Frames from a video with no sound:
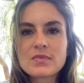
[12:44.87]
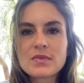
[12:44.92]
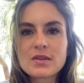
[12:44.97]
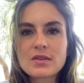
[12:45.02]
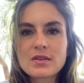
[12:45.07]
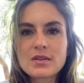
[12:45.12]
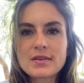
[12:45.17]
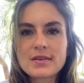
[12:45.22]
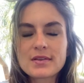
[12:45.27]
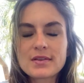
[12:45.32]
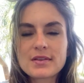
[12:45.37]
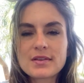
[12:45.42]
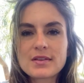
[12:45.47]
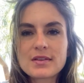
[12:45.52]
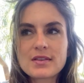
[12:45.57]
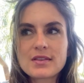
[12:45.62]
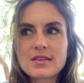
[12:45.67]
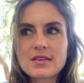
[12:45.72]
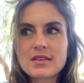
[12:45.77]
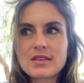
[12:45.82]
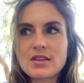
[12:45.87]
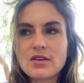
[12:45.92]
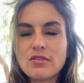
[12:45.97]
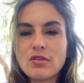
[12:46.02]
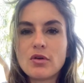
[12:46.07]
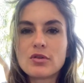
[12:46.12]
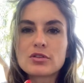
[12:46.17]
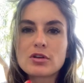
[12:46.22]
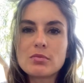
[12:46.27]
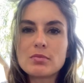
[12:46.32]
the vulnerability
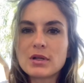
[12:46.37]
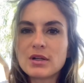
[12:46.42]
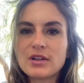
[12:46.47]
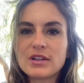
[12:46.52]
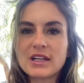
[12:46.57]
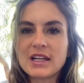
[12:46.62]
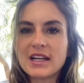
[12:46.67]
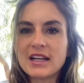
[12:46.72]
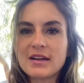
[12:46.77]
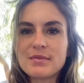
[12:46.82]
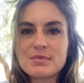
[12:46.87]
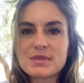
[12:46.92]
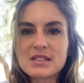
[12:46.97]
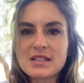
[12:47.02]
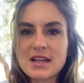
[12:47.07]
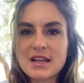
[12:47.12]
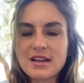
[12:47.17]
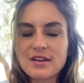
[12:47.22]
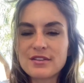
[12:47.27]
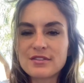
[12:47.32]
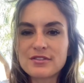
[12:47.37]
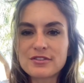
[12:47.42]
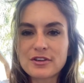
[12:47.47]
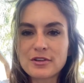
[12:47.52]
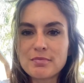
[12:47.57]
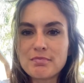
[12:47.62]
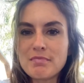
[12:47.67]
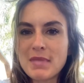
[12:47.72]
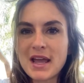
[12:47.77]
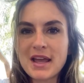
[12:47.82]
I'm saying from men,
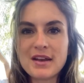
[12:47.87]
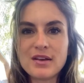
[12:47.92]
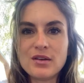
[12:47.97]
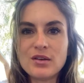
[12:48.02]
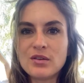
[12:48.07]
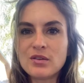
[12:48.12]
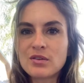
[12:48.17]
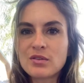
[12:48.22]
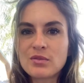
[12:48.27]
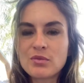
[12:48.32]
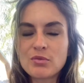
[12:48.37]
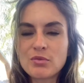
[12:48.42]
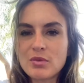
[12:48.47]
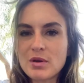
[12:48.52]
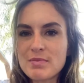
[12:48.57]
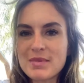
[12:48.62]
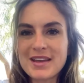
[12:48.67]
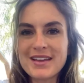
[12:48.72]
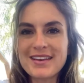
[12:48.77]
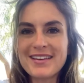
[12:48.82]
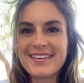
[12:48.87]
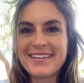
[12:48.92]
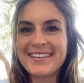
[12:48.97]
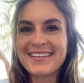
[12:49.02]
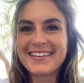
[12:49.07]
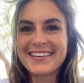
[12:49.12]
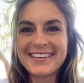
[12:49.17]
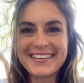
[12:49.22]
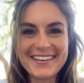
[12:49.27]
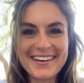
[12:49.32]
women, young,
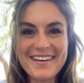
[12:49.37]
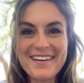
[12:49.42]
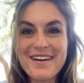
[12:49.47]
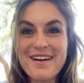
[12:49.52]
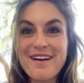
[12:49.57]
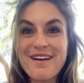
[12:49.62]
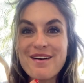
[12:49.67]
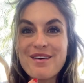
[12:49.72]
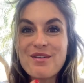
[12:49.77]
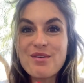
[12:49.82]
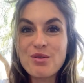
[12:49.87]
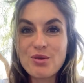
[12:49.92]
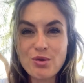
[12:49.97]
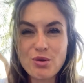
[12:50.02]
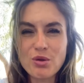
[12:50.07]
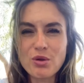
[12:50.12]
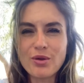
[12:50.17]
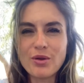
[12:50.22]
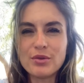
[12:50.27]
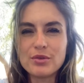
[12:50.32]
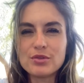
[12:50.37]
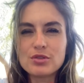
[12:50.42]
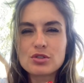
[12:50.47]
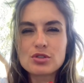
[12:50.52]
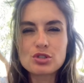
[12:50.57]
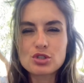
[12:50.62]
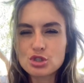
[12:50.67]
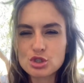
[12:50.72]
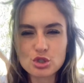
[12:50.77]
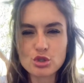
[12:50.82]
old, strong,
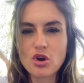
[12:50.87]
like,